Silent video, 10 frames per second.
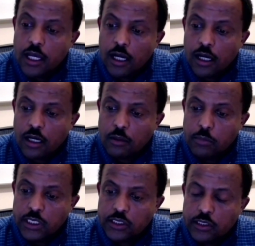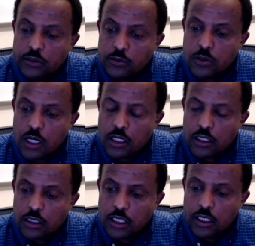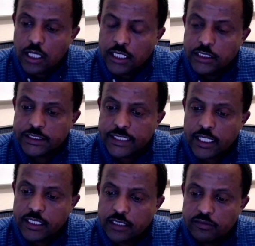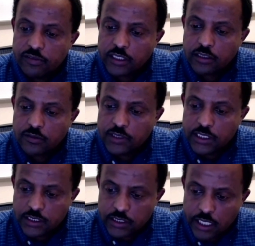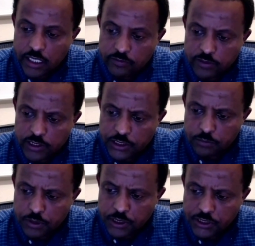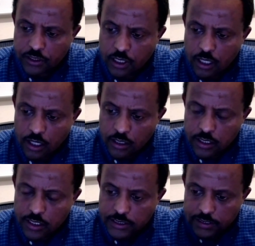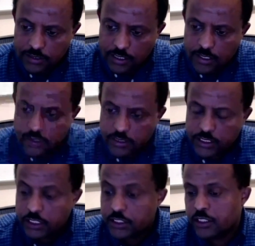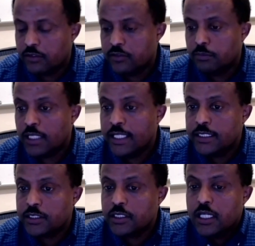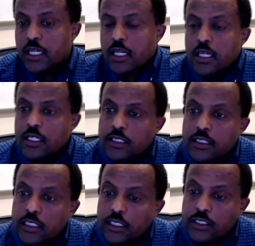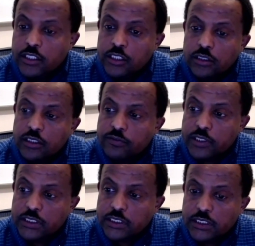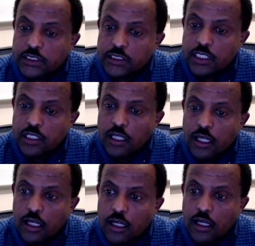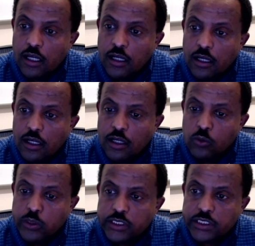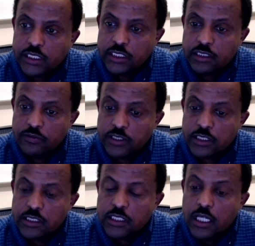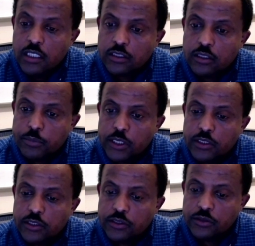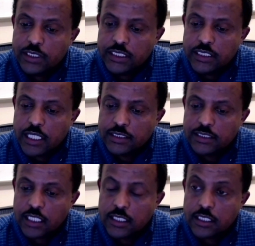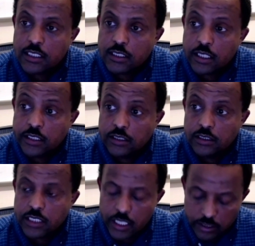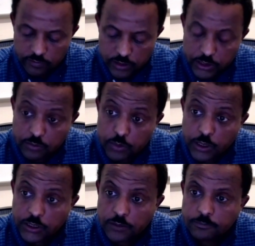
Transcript: uh, but to uh, uh, understand the effect of the tire inflation pressure on the center section of the planter, the yield differences uh, uh, were significant compared to the uh, standard radial tire inflation pressure.